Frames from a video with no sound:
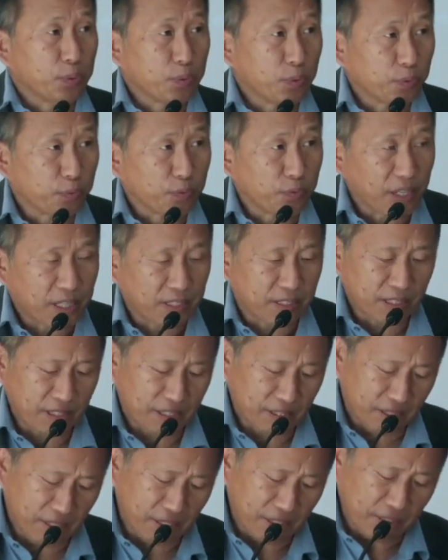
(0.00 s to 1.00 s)
To
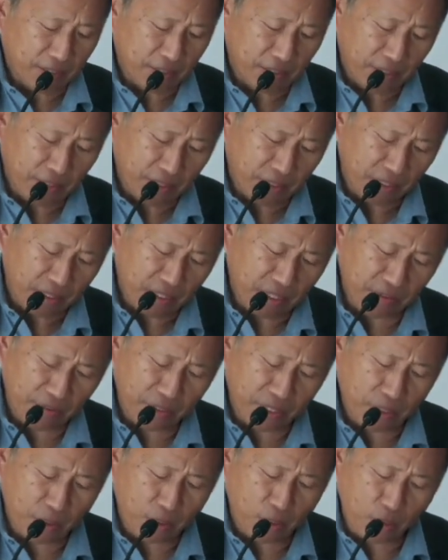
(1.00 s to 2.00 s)
facilitate
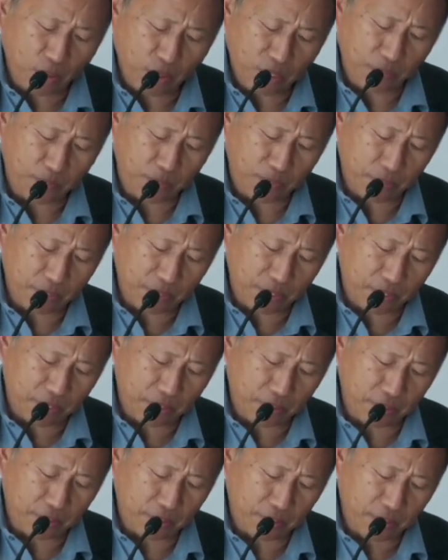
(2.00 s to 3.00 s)
giving quick
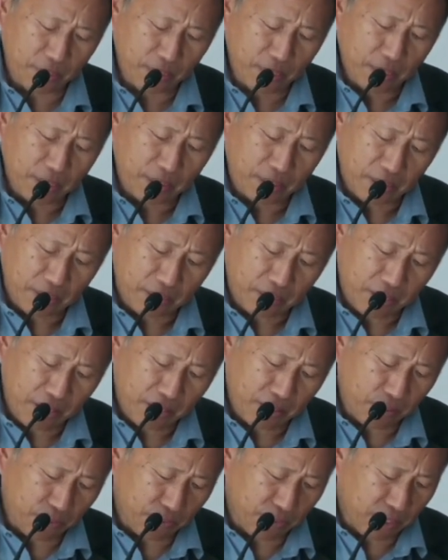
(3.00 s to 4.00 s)
permission, the
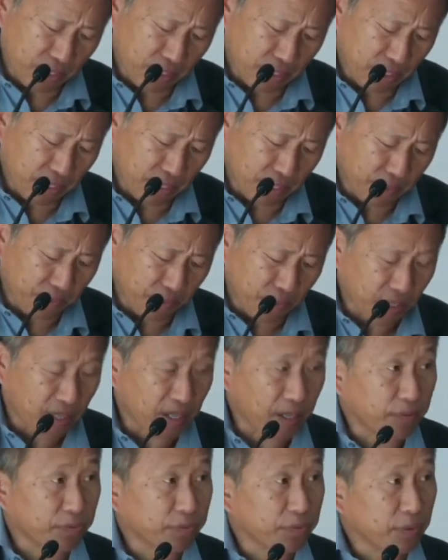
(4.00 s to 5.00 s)
state of
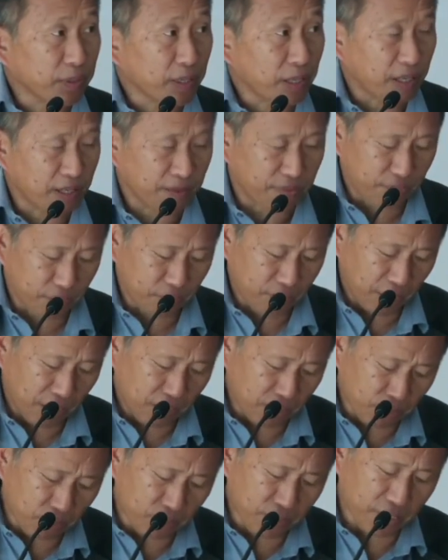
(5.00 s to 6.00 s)
Nagaland
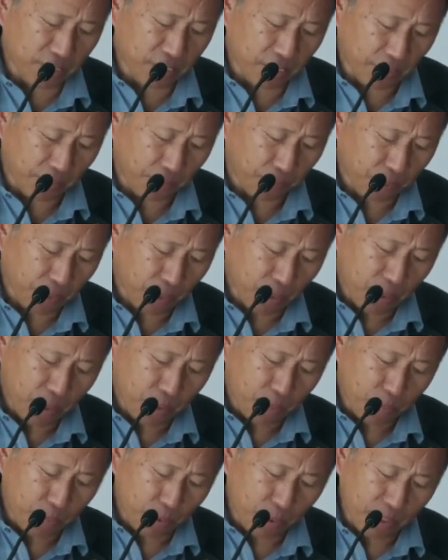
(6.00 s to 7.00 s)
has already
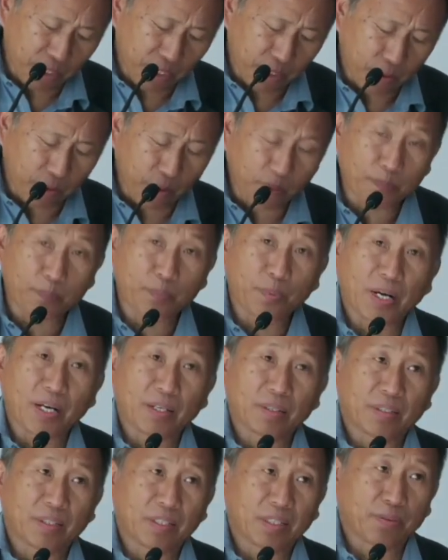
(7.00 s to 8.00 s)
brought a
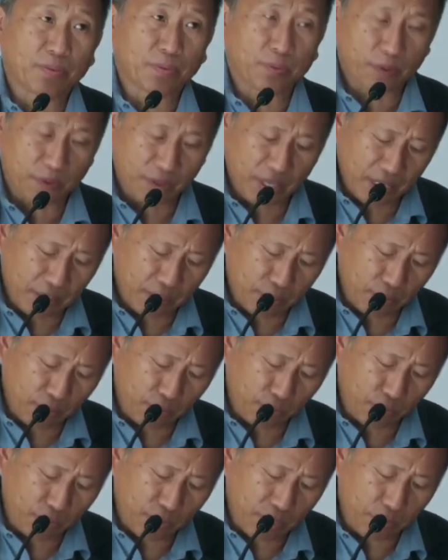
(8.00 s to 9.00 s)
comprehensive
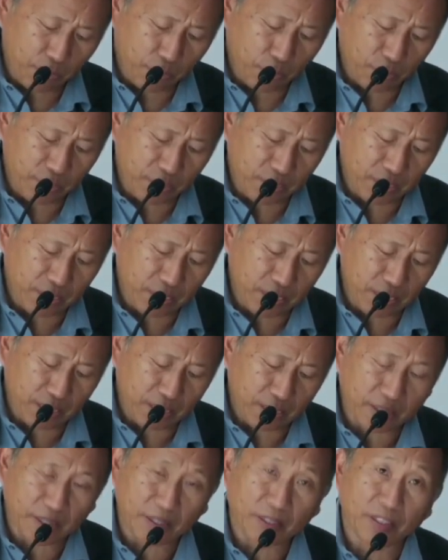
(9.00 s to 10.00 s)
right-of-way policy
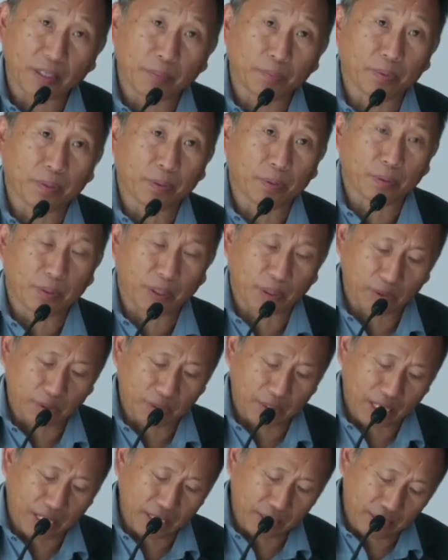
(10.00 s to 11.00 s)
in December
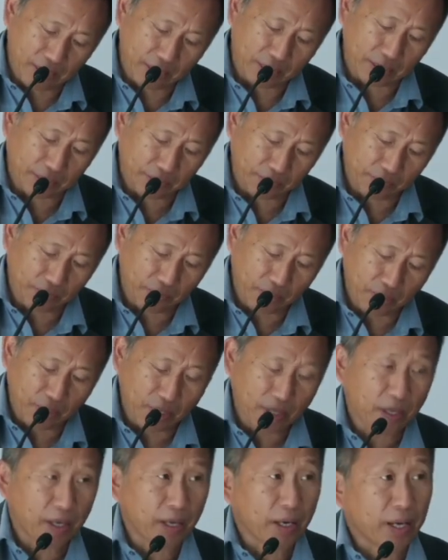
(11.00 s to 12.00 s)
2019,
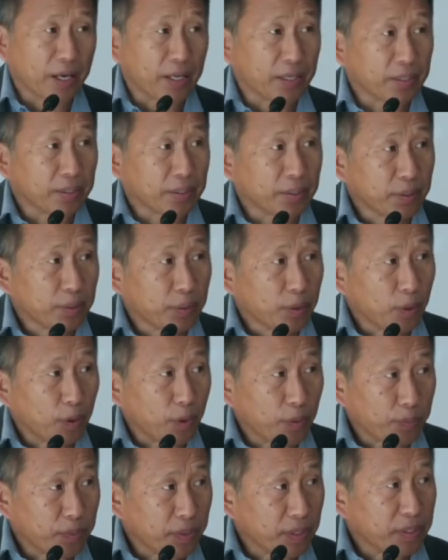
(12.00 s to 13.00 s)
and
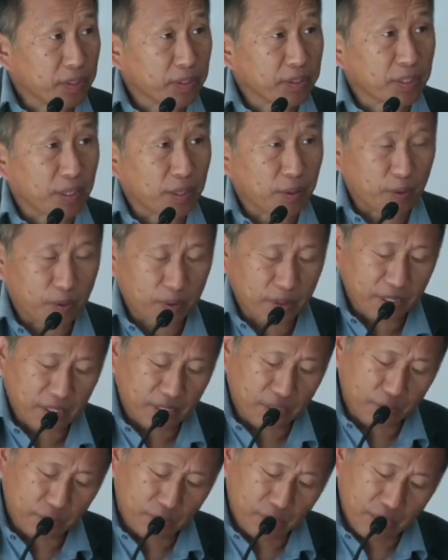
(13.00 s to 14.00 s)
operators are
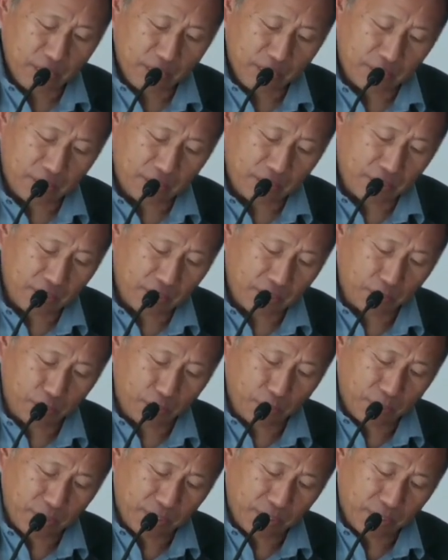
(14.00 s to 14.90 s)
already utilizing that